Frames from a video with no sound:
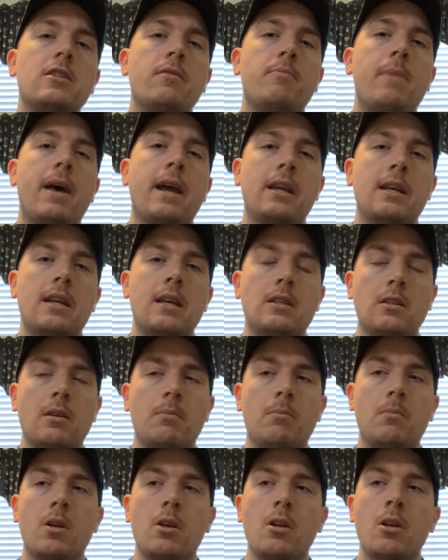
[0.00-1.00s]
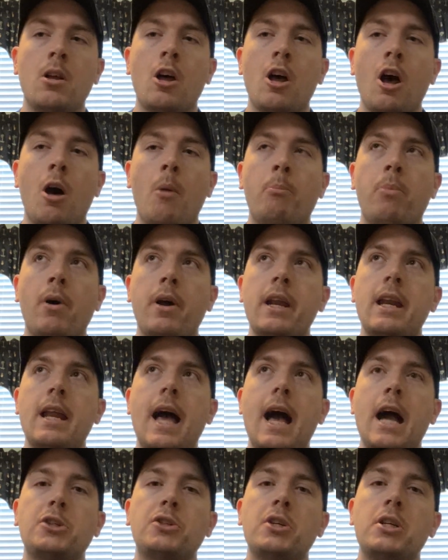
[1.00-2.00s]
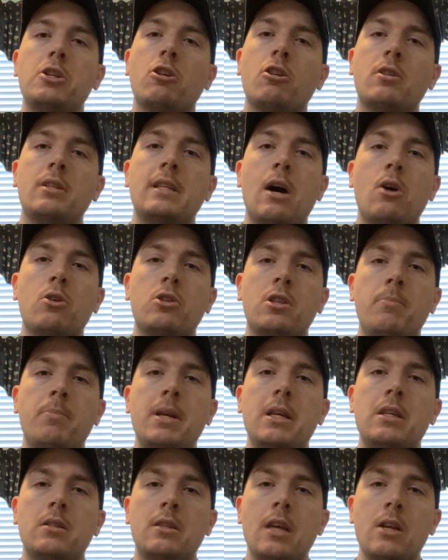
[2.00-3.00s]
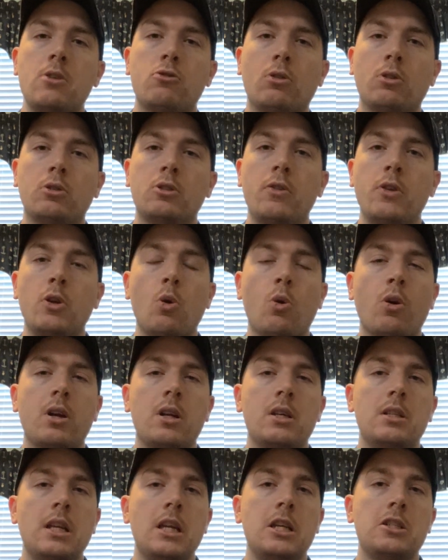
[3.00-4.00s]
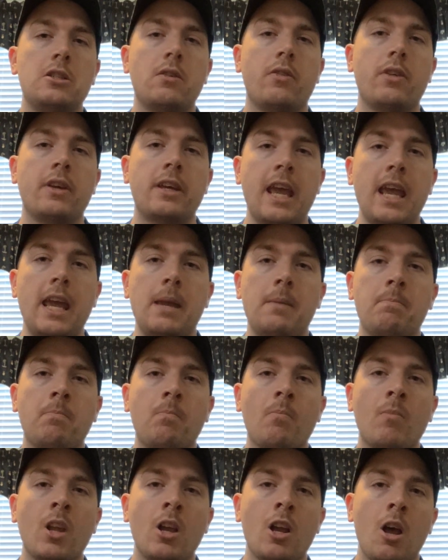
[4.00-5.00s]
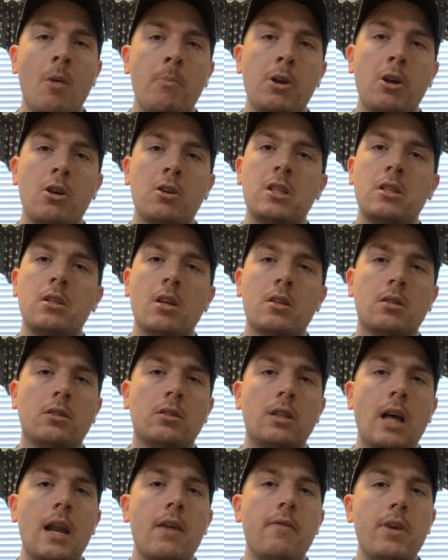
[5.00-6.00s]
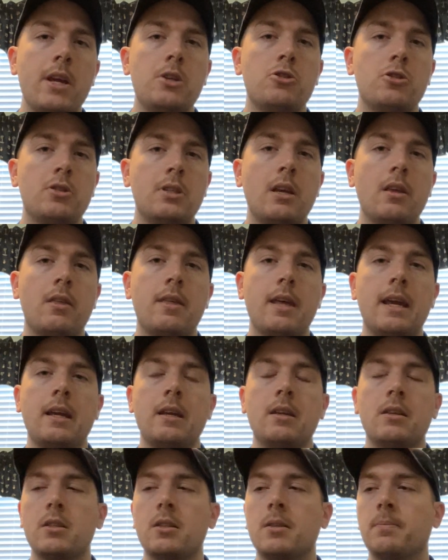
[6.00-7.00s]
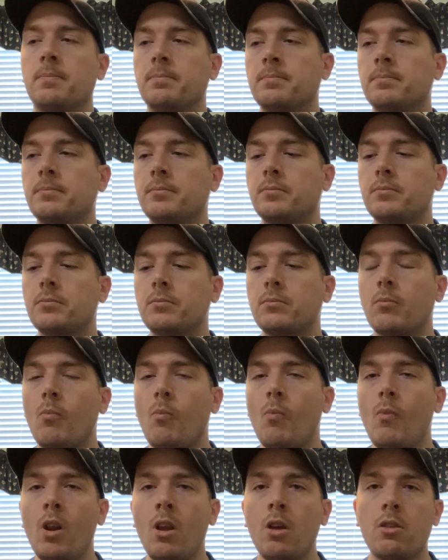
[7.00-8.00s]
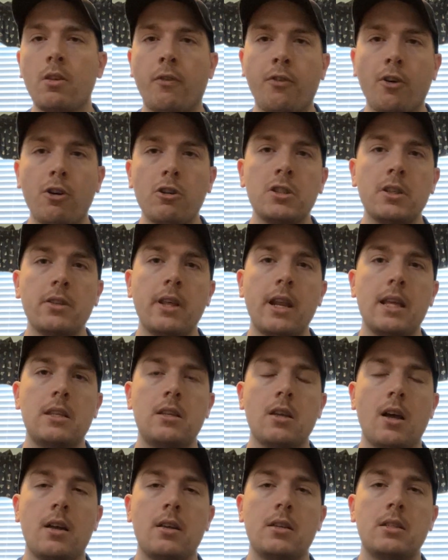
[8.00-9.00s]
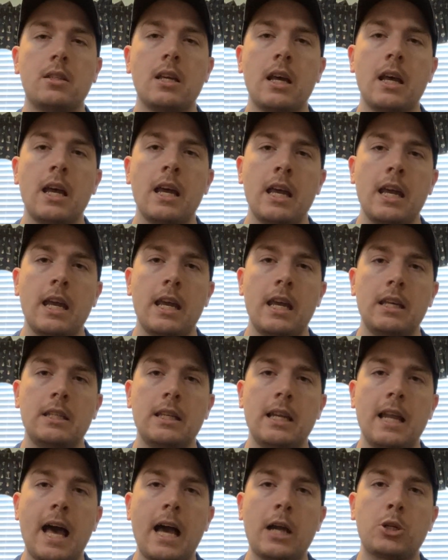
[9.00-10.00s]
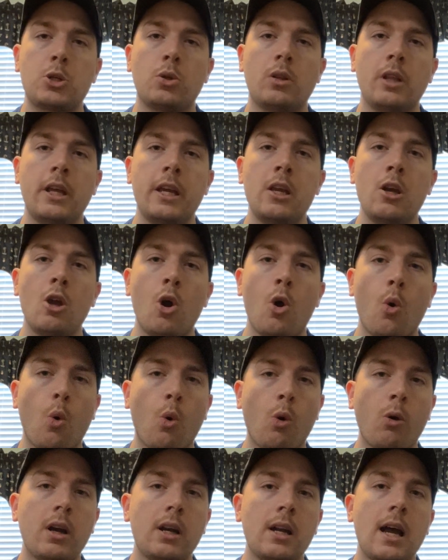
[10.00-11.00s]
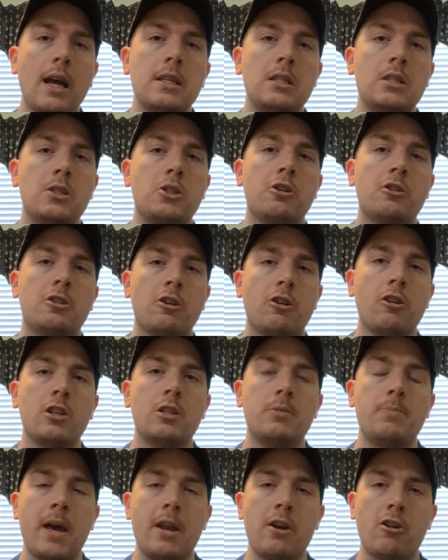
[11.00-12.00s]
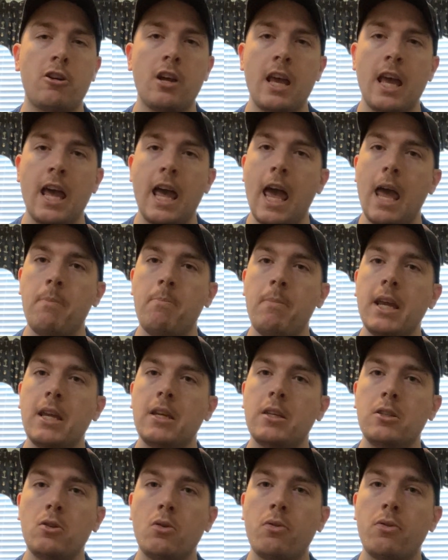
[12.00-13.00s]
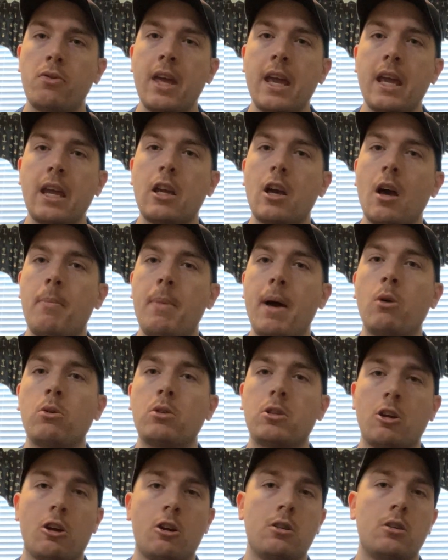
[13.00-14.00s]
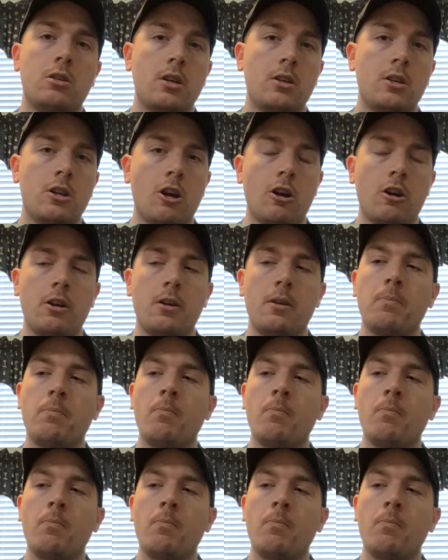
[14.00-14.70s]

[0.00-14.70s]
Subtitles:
mechanism, but it actually turns out to be central to the organization of the game because it does a lot of interesting things. The first thing that it does is it actually organizes your turns better and makes you think about turn to turn.